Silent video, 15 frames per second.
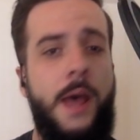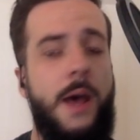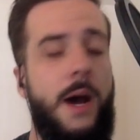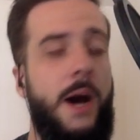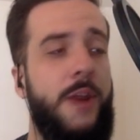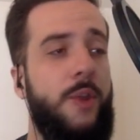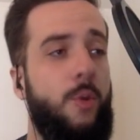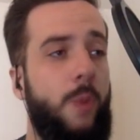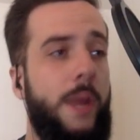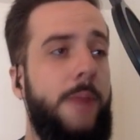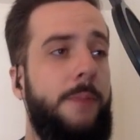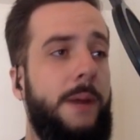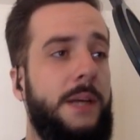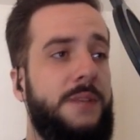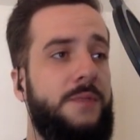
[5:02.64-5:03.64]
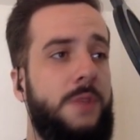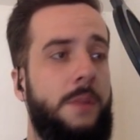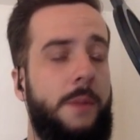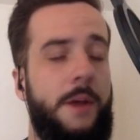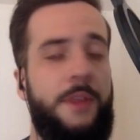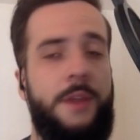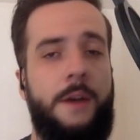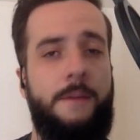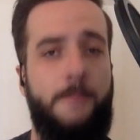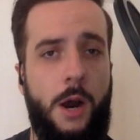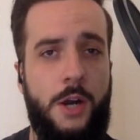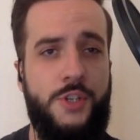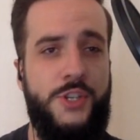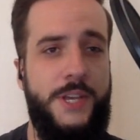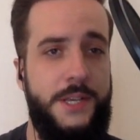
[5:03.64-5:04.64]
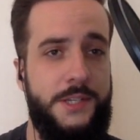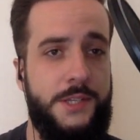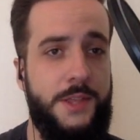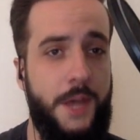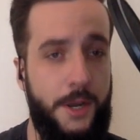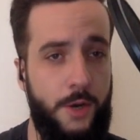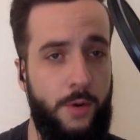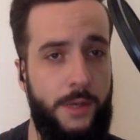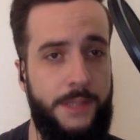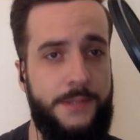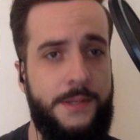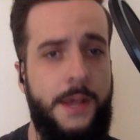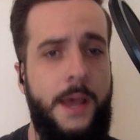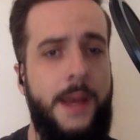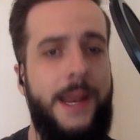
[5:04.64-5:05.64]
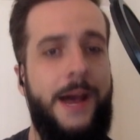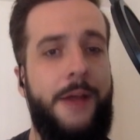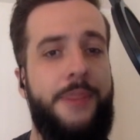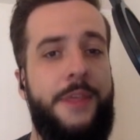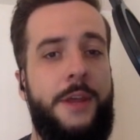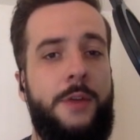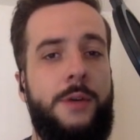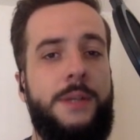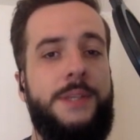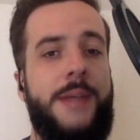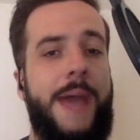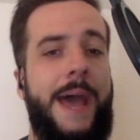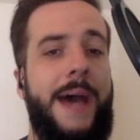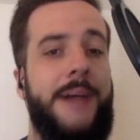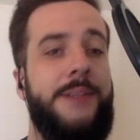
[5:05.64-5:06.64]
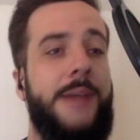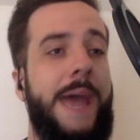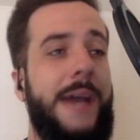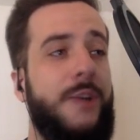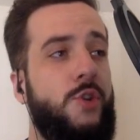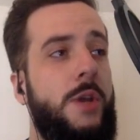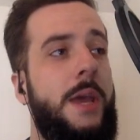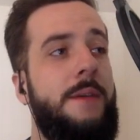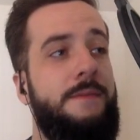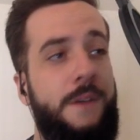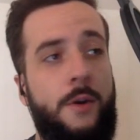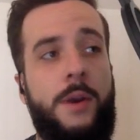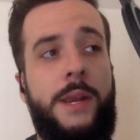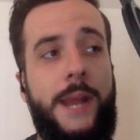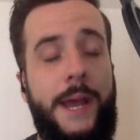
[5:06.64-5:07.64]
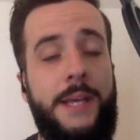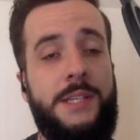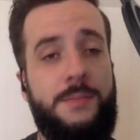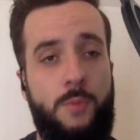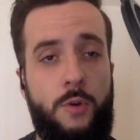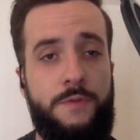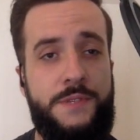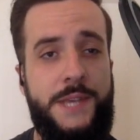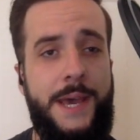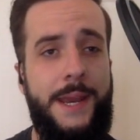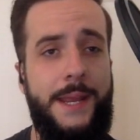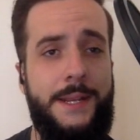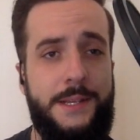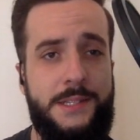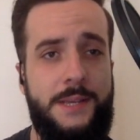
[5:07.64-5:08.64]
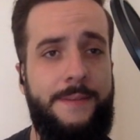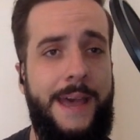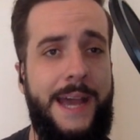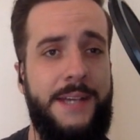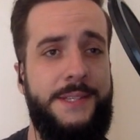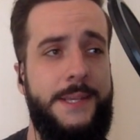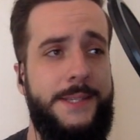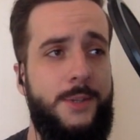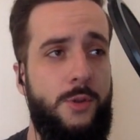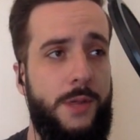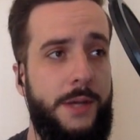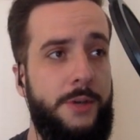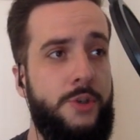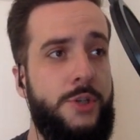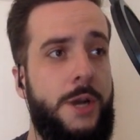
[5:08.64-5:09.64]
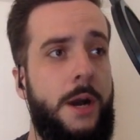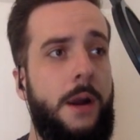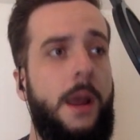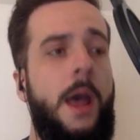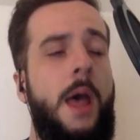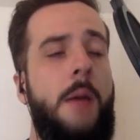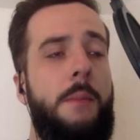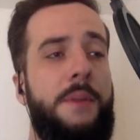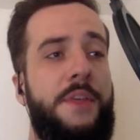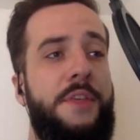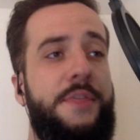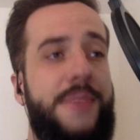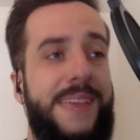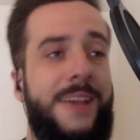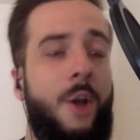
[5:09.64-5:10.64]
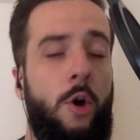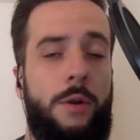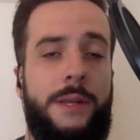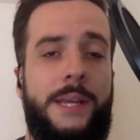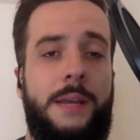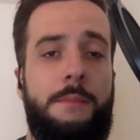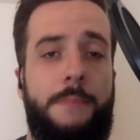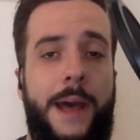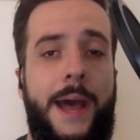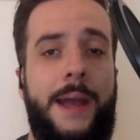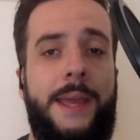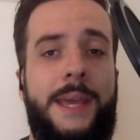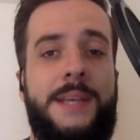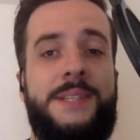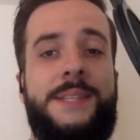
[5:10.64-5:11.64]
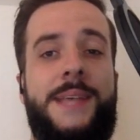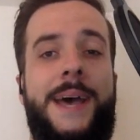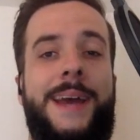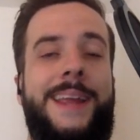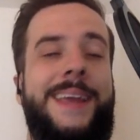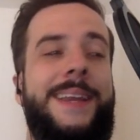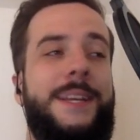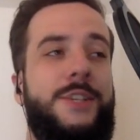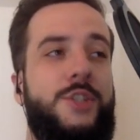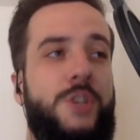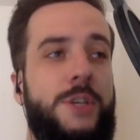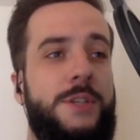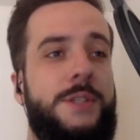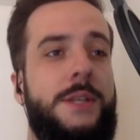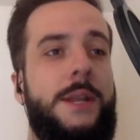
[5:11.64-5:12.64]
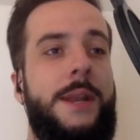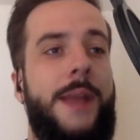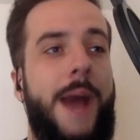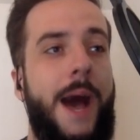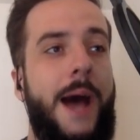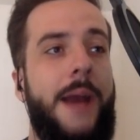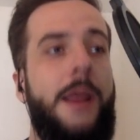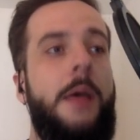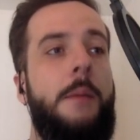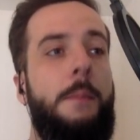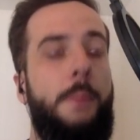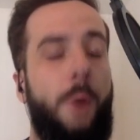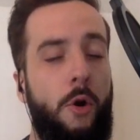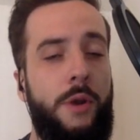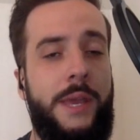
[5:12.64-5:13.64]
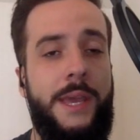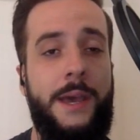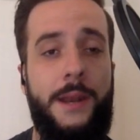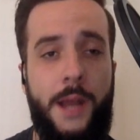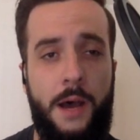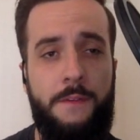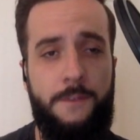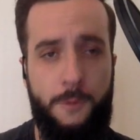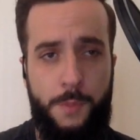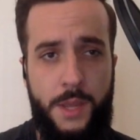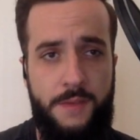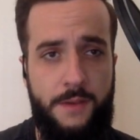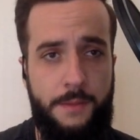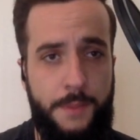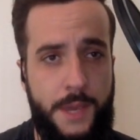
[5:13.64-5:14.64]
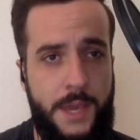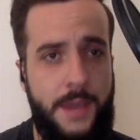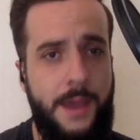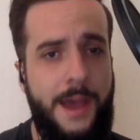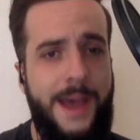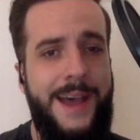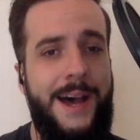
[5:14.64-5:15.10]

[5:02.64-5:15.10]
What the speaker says: The raid boss for the month of March is Thundurus. Now, Thundurus has actually a very nice moveset. It does have access to Thundershock, but the thing holding it back is that it is just not bulky enough for PvP.